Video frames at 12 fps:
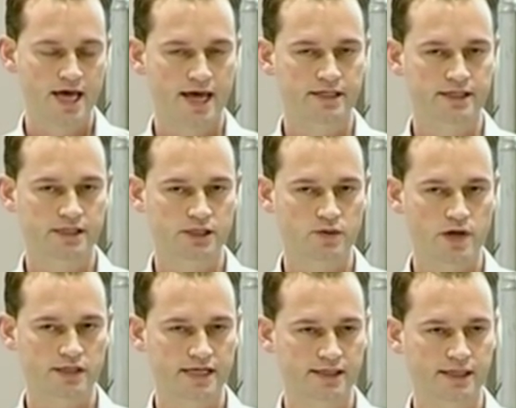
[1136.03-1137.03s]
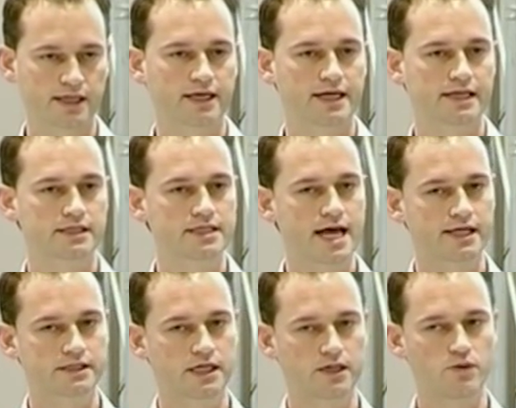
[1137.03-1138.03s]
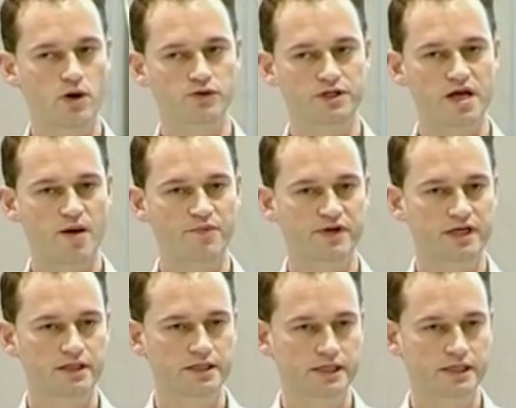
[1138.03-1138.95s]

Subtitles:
And this is what Enrique has nicely written up in